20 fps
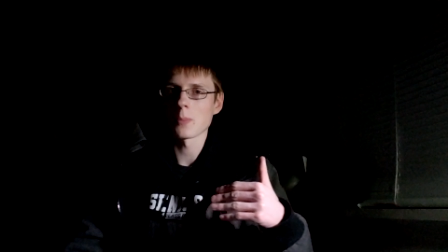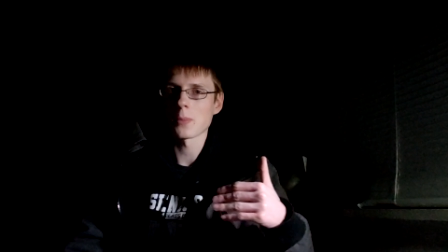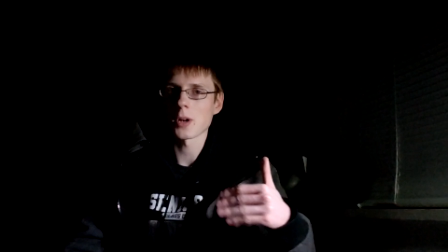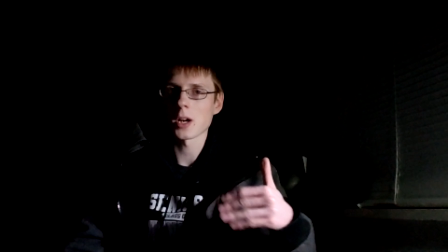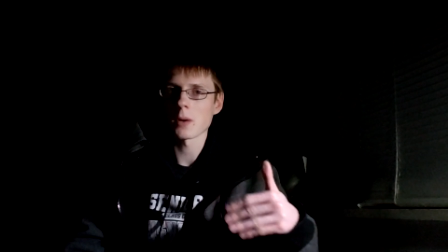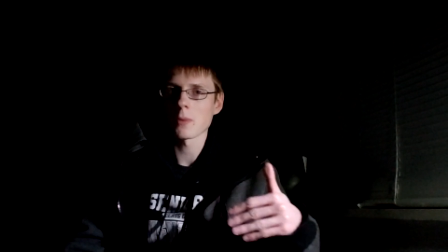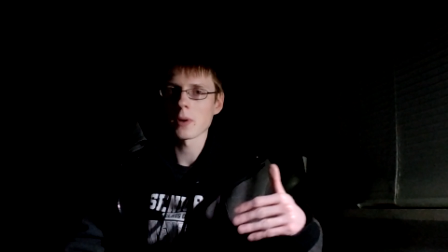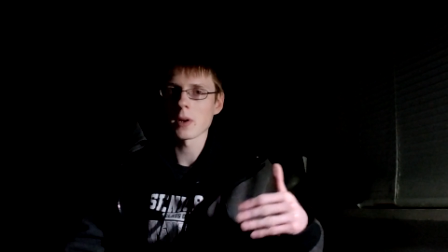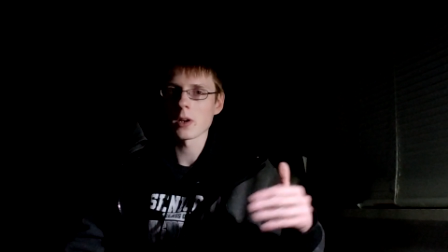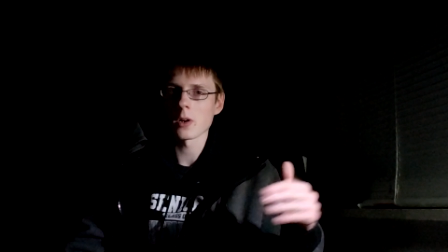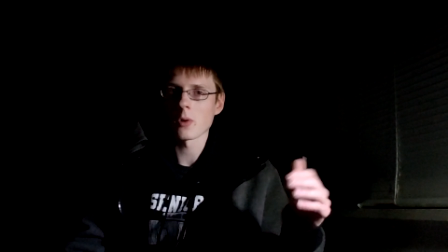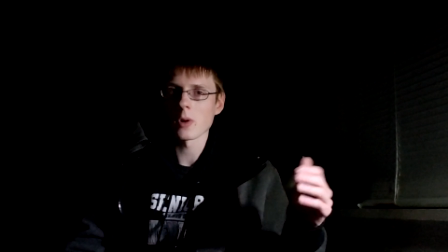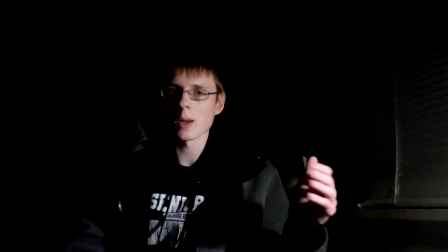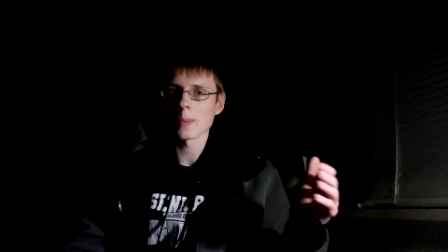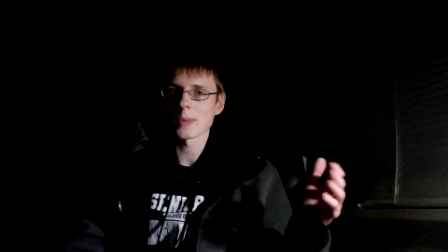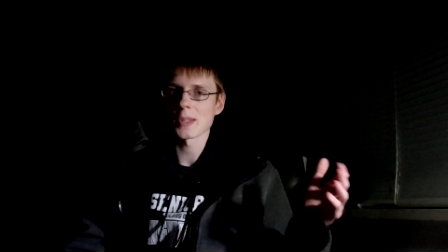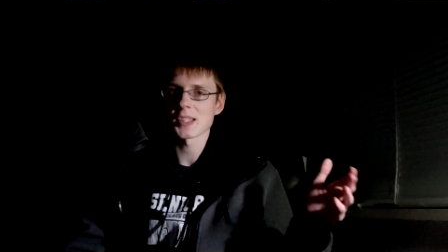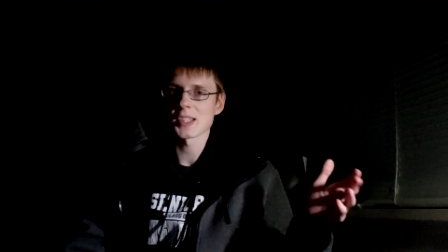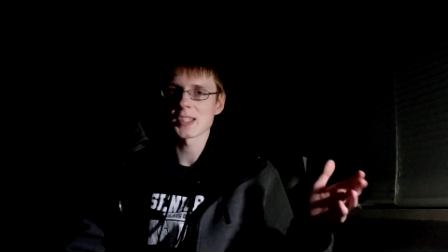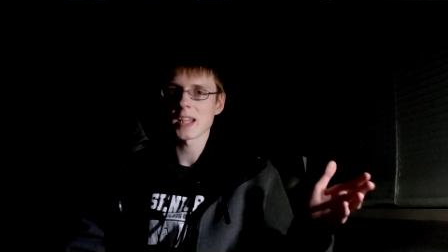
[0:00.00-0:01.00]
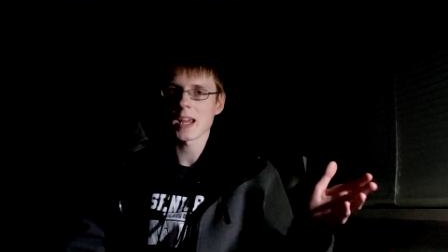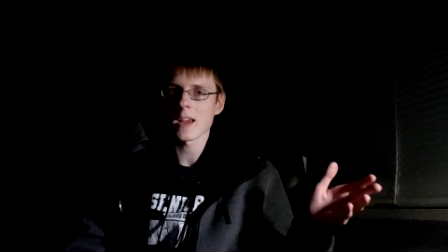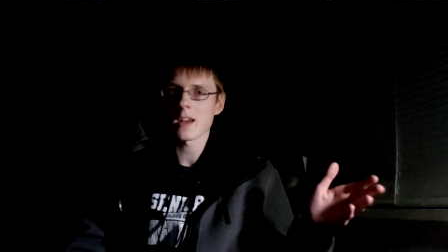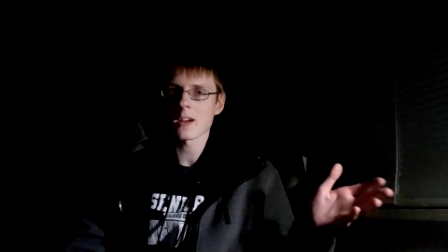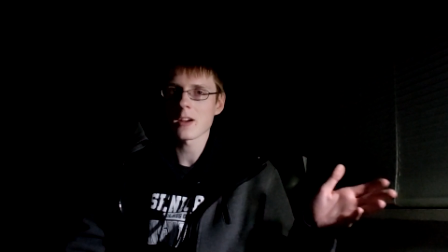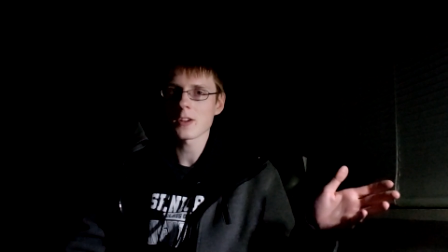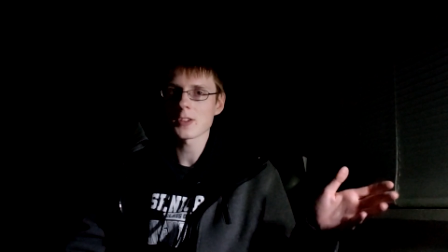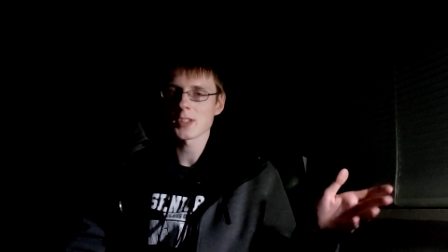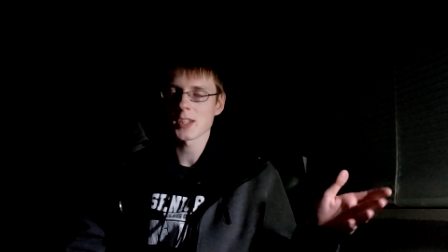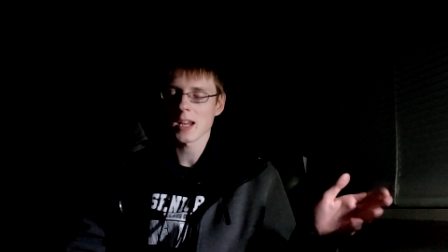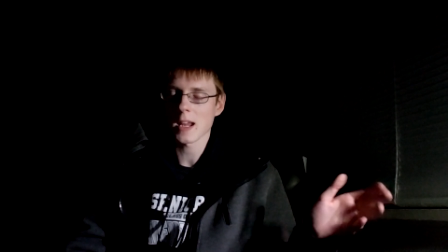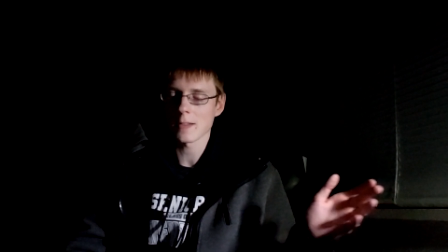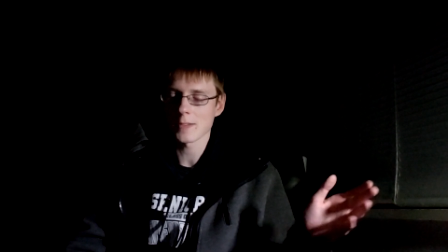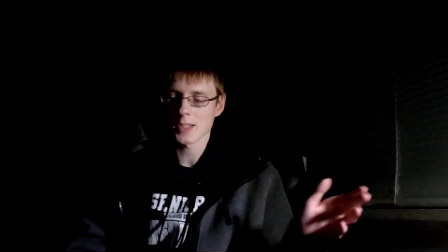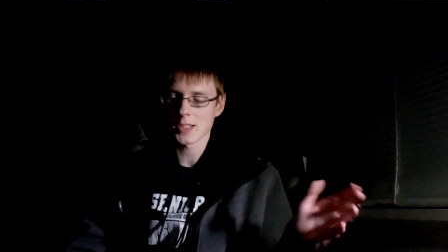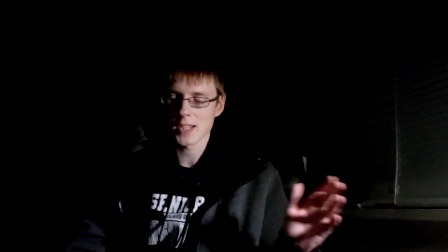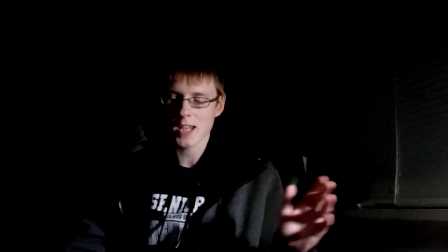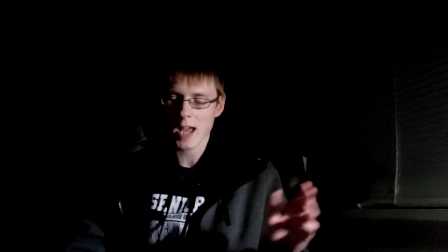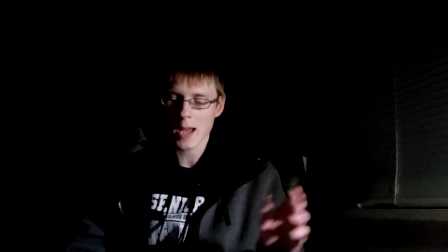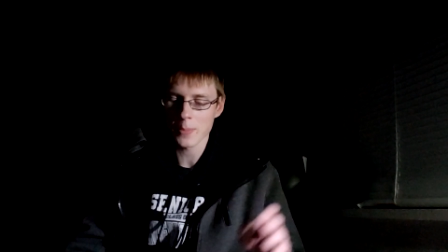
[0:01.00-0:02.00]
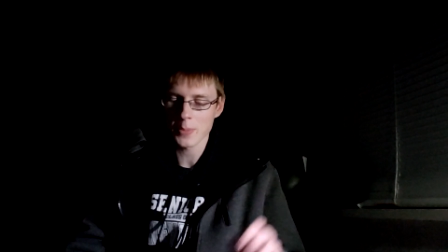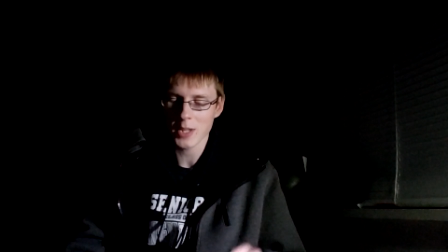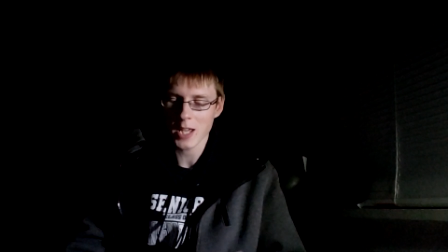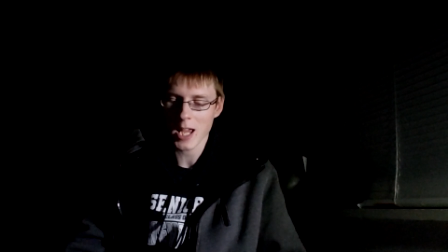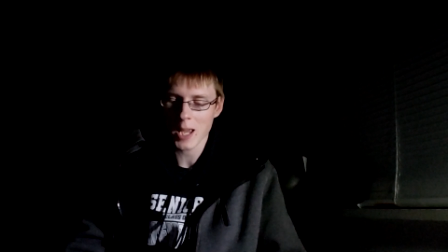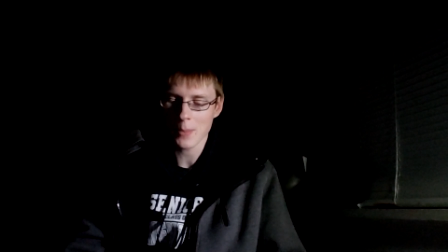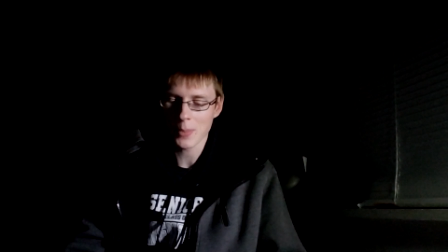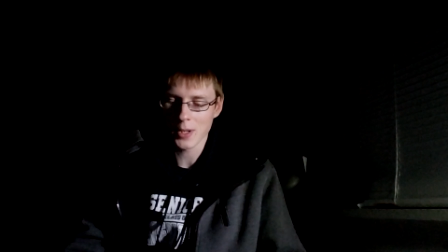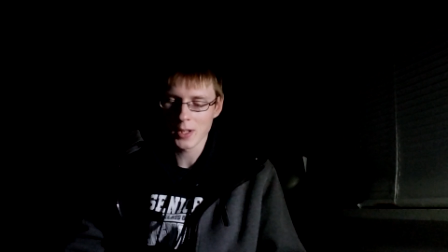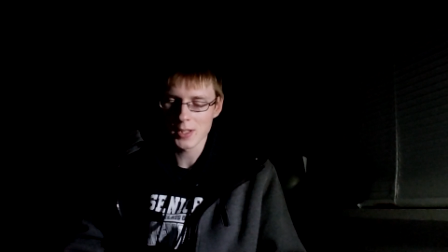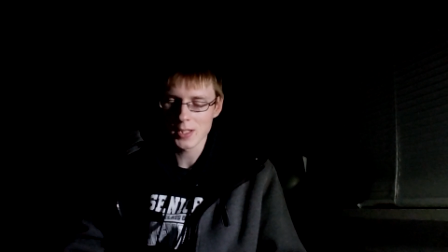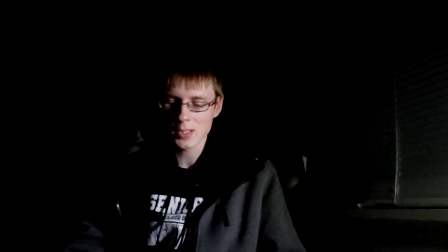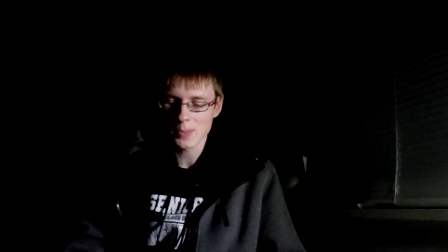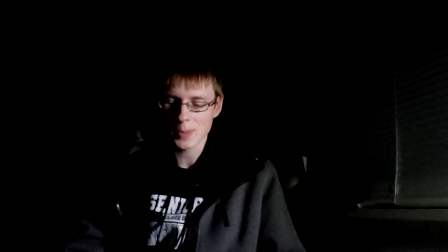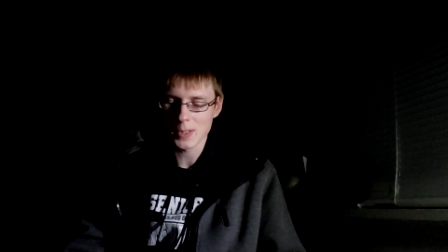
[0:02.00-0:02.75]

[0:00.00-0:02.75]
part where you're going up the stairs and you have to tap the A buttons,